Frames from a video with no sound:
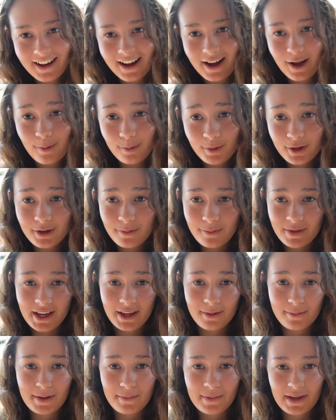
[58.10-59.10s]
I'm gonna
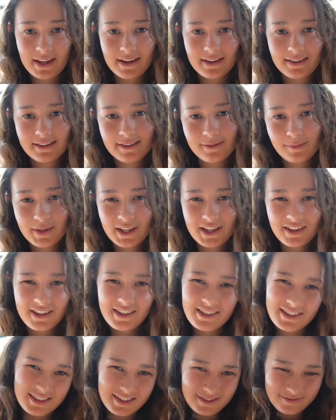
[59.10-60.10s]
make my bed
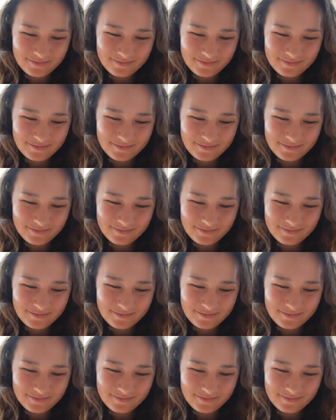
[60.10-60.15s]
because